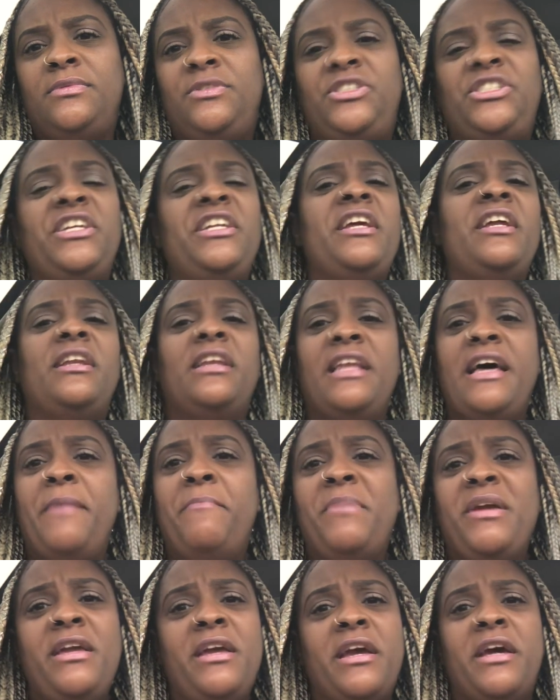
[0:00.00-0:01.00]
She need to
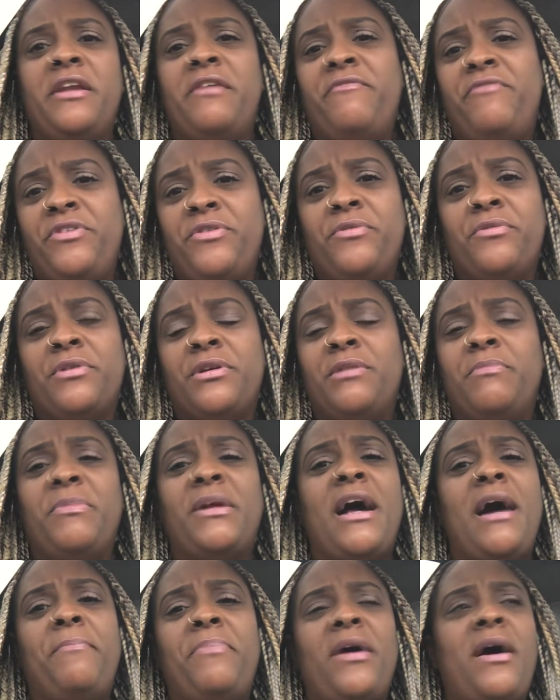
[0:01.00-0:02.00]
let me interview her,
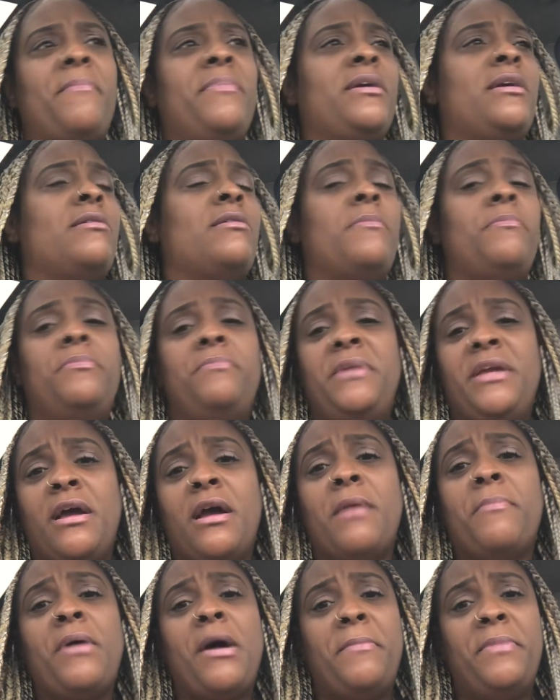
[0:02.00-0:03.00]
but me
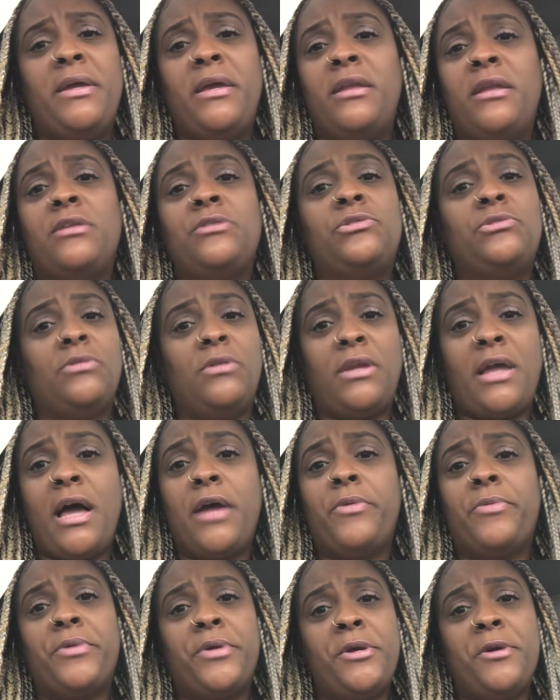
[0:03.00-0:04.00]
and her probably get into it
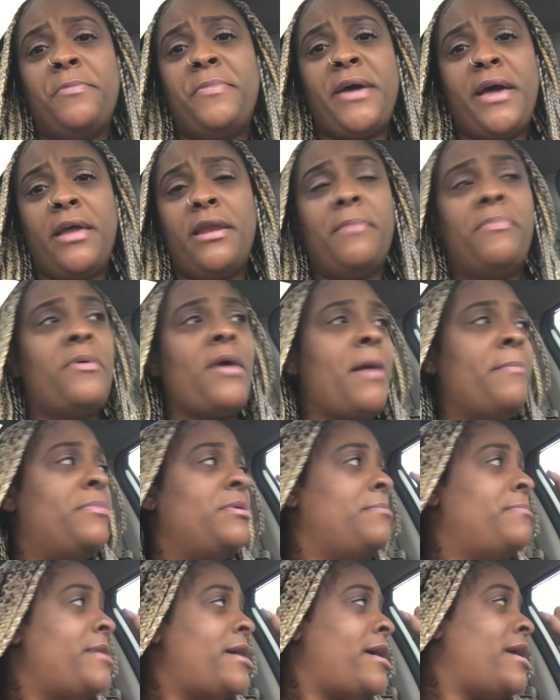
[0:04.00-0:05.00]
like real bad. It
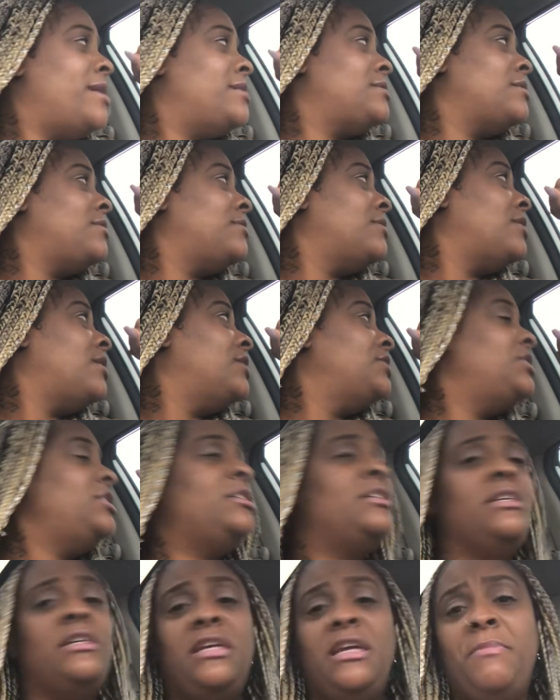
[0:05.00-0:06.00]
probably be bad. So no, she
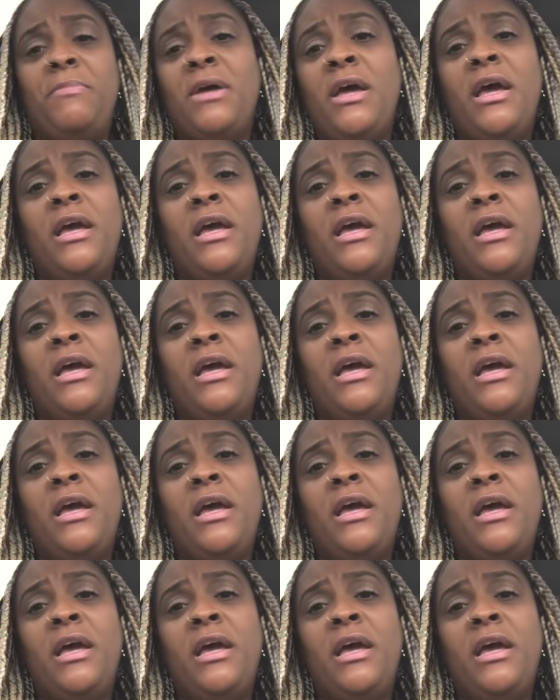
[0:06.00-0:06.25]
can